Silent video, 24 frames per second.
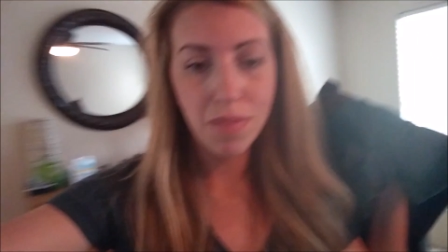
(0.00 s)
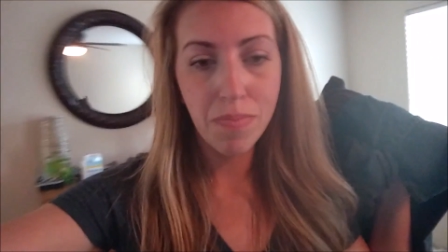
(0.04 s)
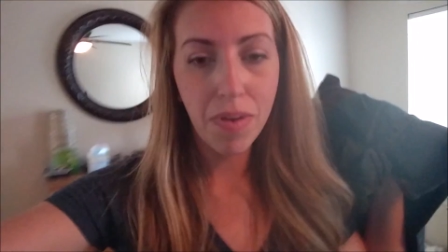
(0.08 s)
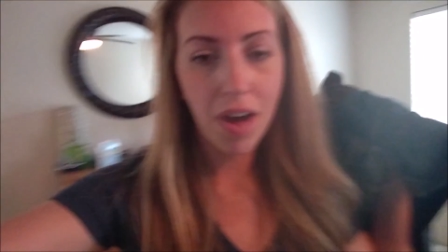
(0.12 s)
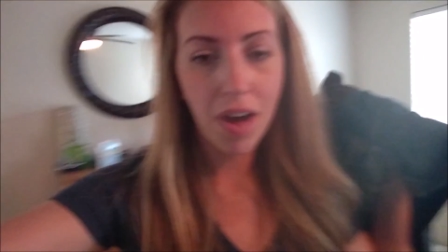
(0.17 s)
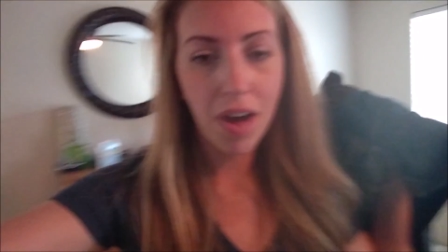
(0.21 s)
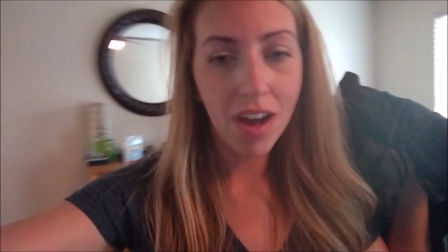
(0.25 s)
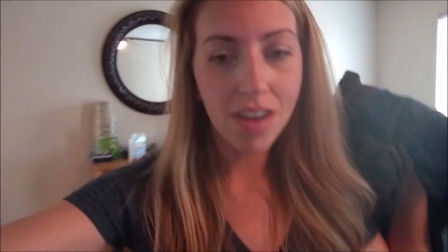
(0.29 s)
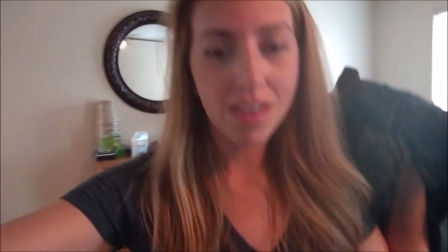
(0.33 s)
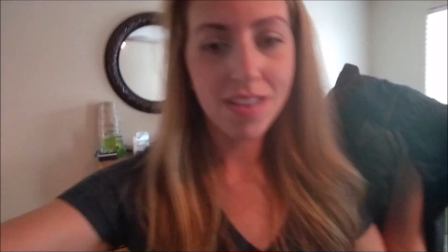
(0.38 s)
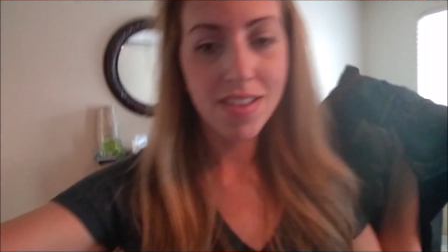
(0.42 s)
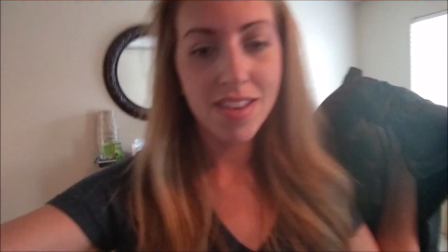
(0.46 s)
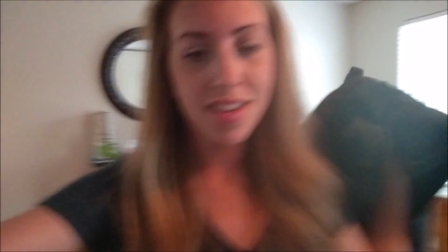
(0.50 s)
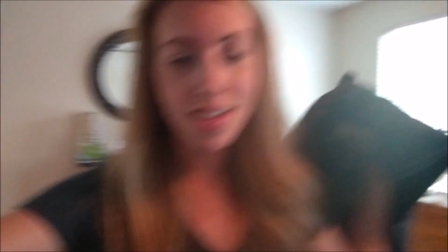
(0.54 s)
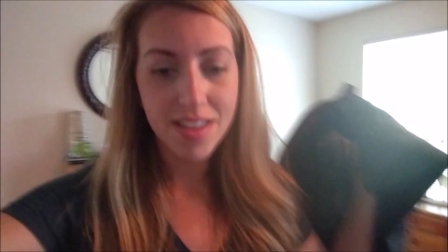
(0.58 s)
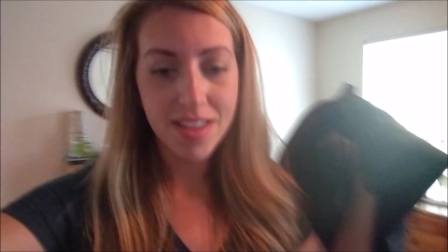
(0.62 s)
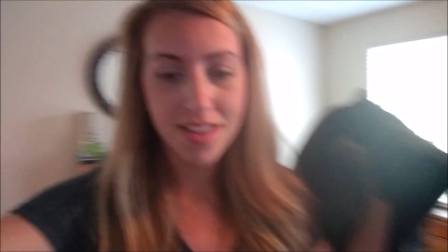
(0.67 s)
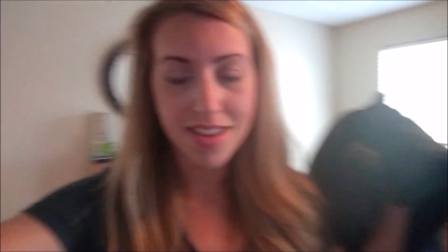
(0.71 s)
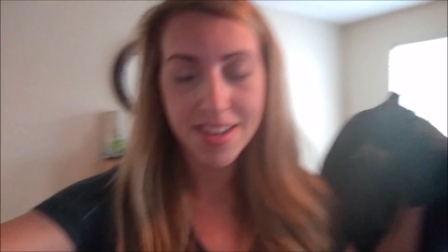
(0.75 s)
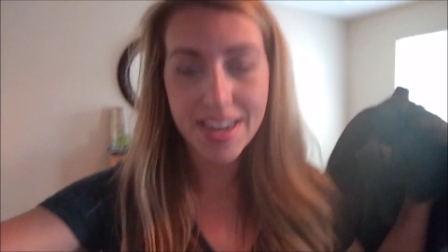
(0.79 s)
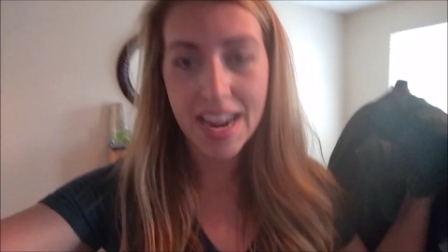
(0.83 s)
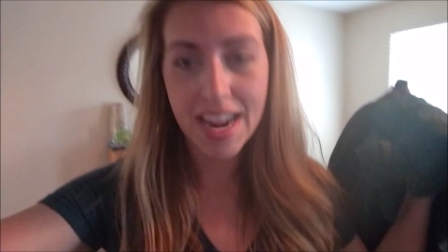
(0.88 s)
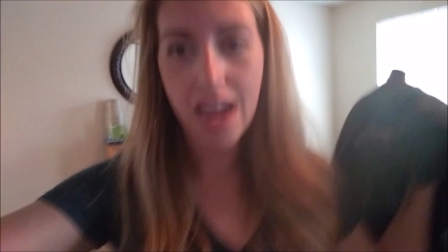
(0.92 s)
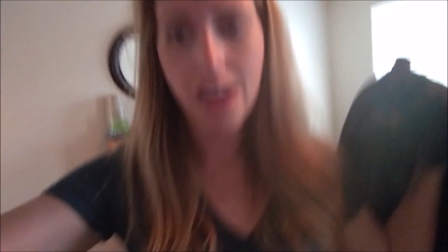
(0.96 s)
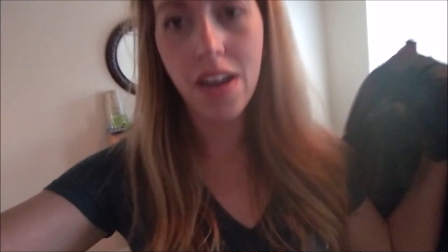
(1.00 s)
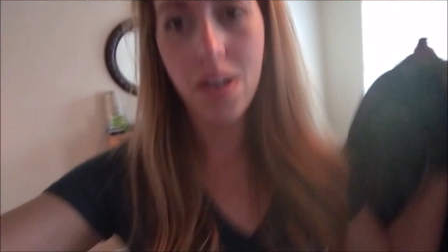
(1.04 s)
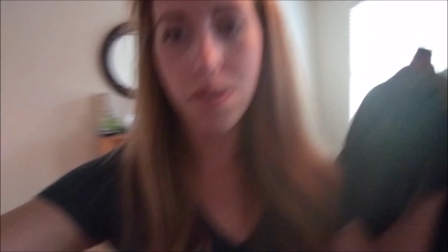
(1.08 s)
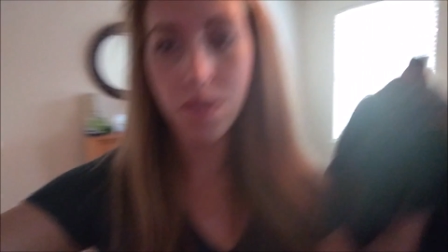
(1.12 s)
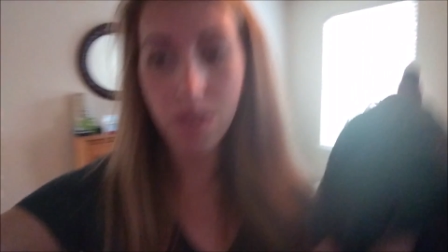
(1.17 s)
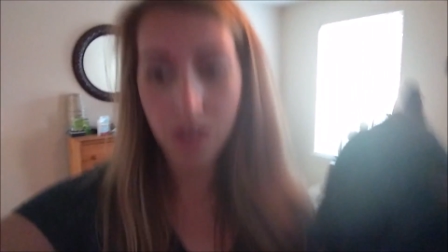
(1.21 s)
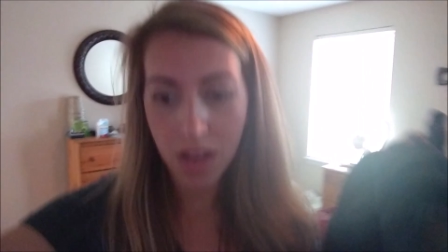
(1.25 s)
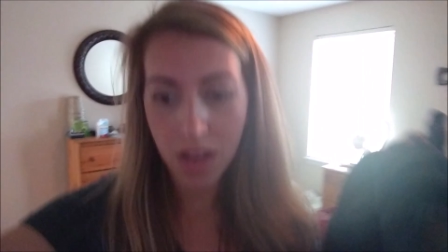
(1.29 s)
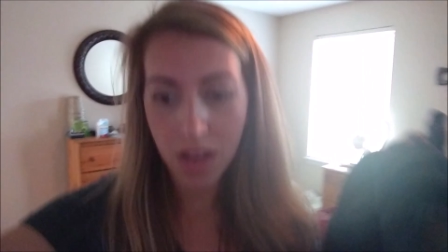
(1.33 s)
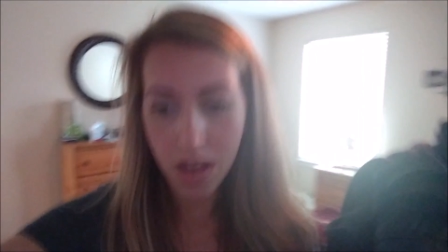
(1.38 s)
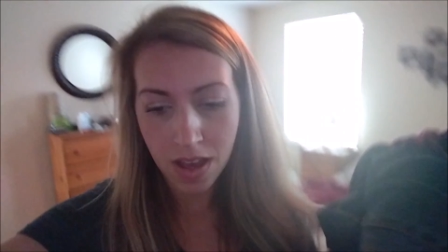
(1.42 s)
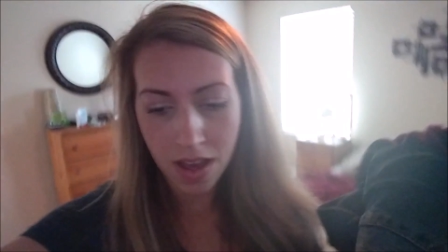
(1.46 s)
boxes
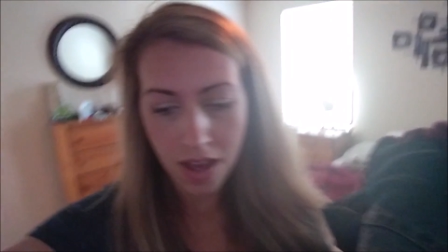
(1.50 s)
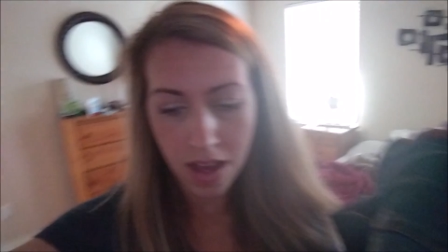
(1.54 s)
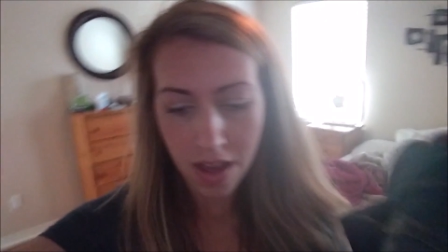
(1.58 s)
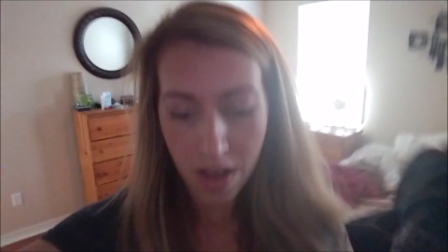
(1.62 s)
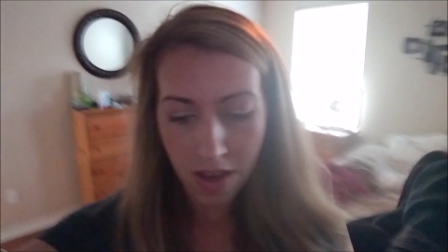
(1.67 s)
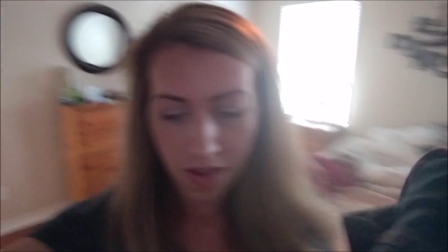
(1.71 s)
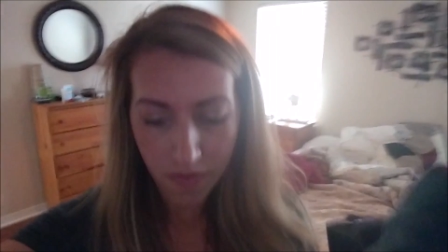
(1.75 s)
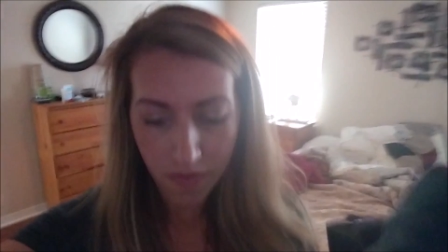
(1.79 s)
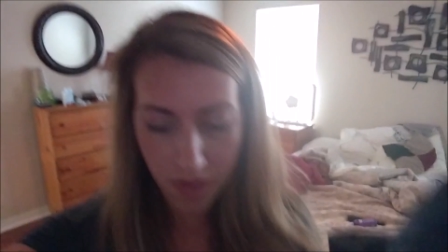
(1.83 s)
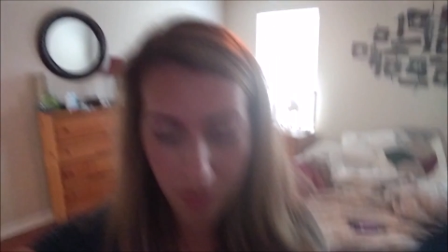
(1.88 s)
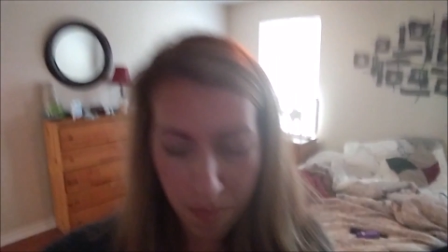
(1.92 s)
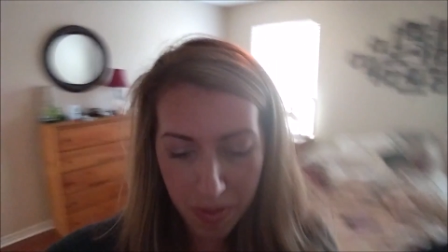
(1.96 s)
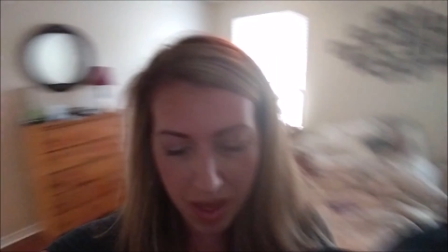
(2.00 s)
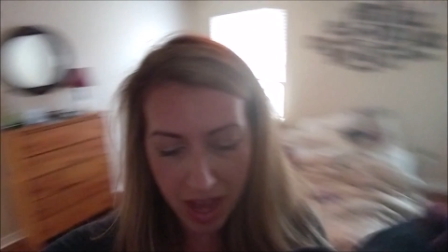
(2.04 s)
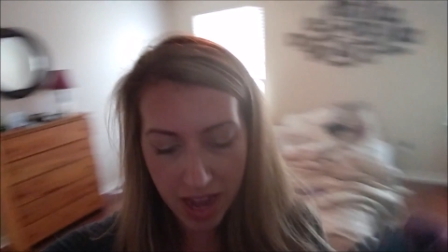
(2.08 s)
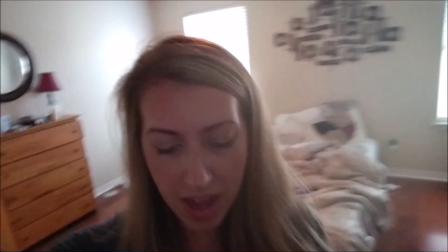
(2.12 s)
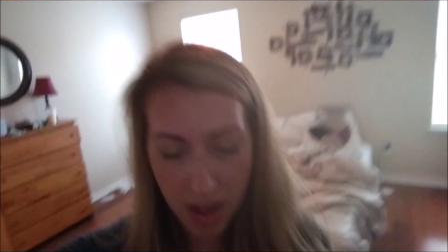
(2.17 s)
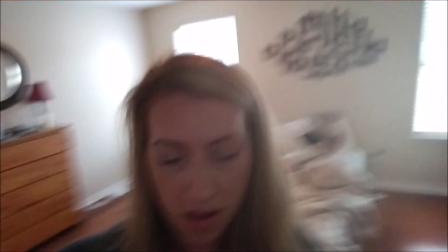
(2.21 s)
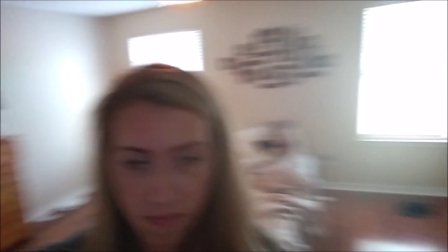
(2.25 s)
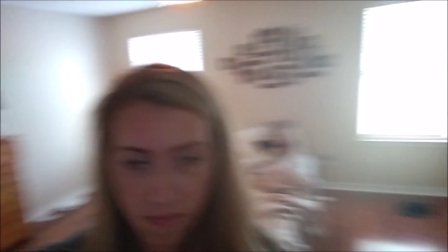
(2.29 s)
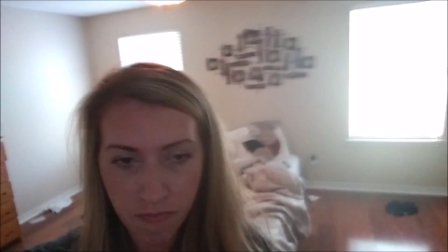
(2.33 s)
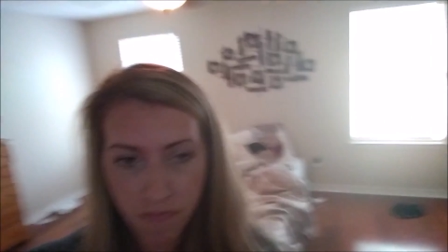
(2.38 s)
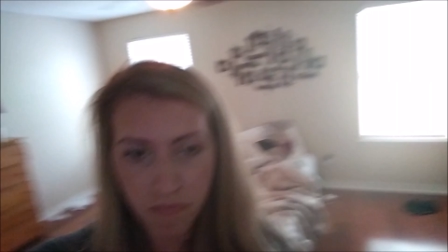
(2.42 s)
down from like